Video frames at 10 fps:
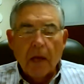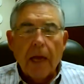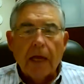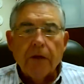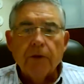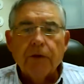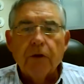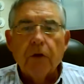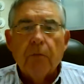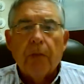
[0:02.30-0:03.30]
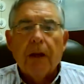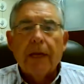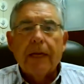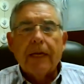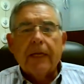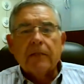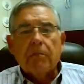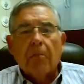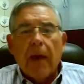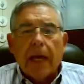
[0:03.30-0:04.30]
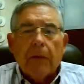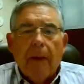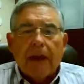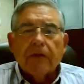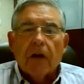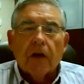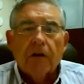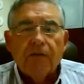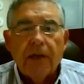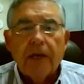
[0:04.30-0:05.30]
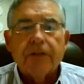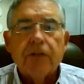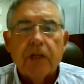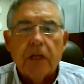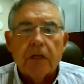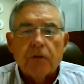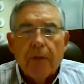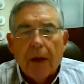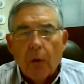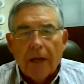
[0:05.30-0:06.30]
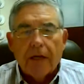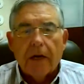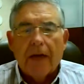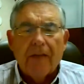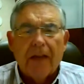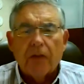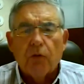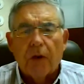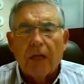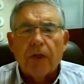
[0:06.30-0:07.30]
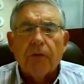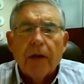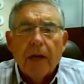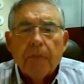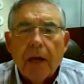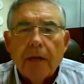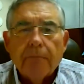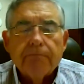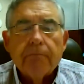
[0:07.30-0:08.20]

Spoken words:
Hey YouTube, it is Mike MacDonald VSG. It is my week, I think, 23 update.